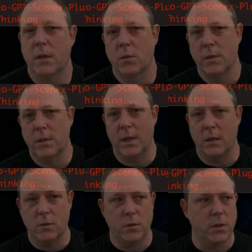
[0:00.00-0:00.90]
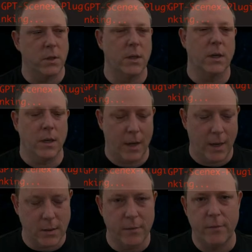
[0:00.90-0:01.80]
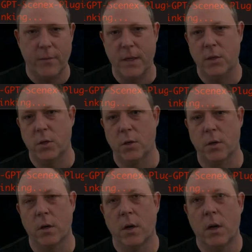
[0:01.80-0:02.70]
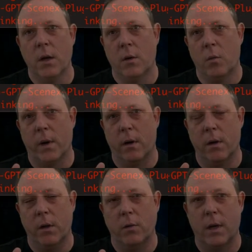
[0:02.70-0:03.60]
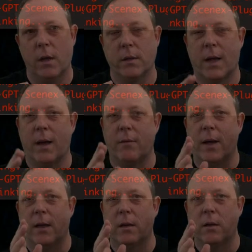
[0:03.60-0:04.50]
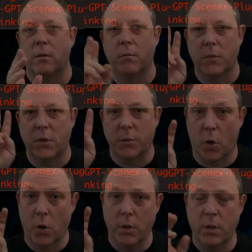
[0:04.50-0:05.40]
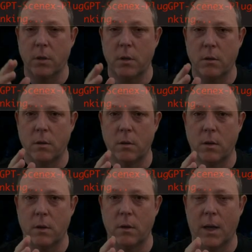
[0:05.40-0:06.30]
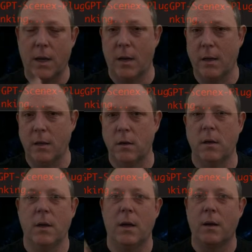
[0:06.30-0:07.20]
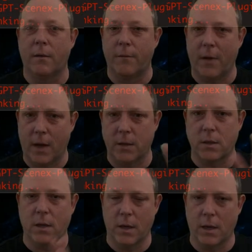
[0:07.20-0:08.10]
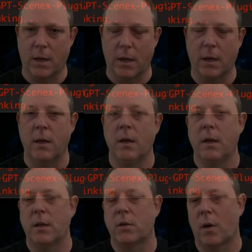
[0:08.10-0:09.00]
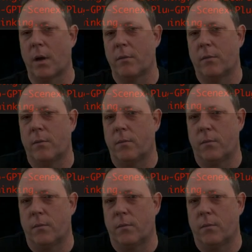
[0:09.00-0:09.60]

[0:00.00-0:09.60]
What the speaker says: This one's interesting. It has a feature where you tell it to have a smart AI and a fast AI. And so I've